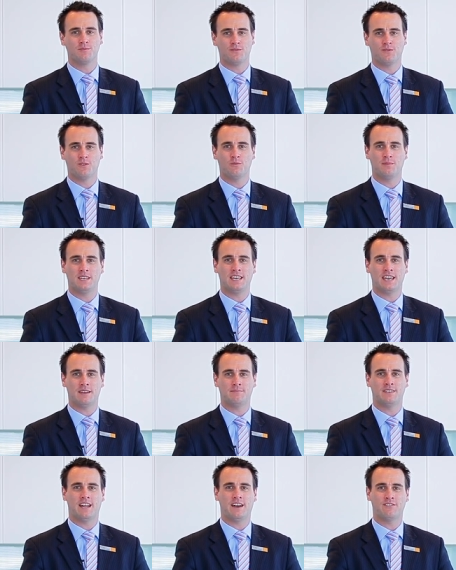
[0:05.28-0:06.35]
to 4B
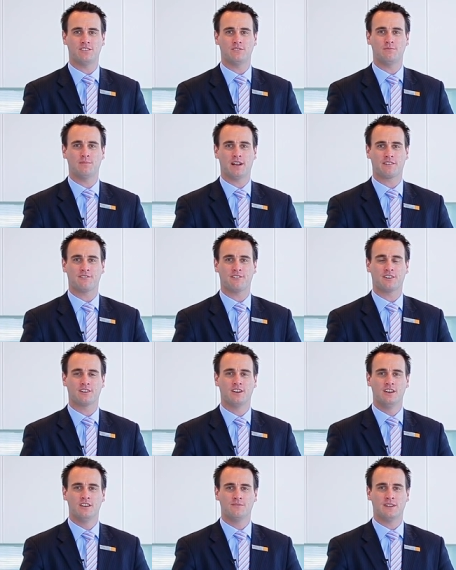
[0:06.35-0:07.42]
Ebden Avenue, Black Rock.
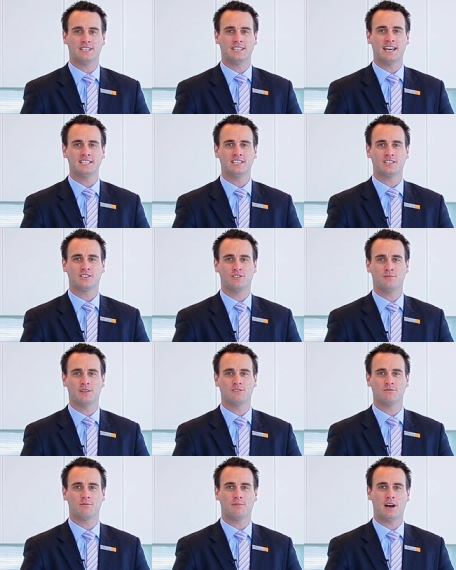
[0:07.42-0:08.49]
Fantastic
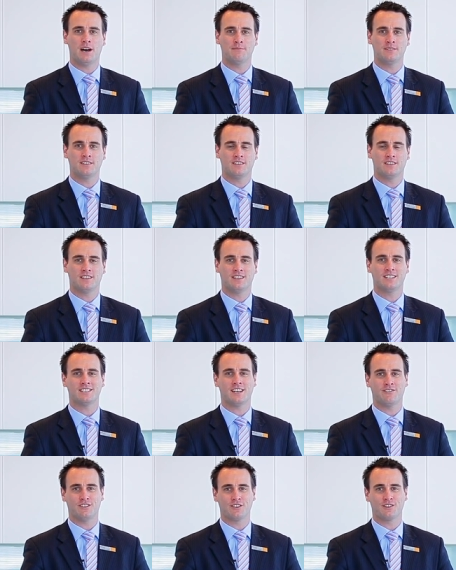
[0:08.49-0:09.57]
two-bedroom apartment, let's
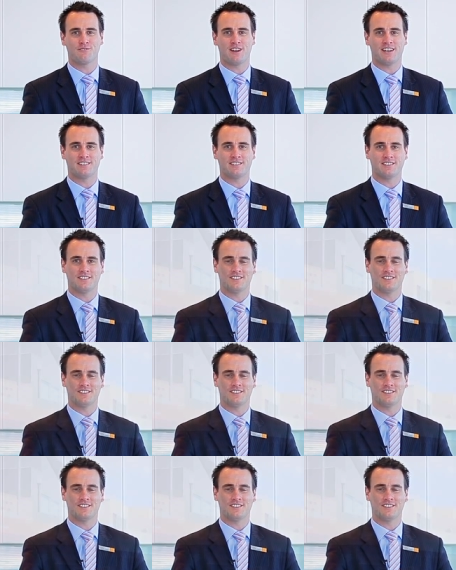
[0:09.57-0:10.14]
have a look around.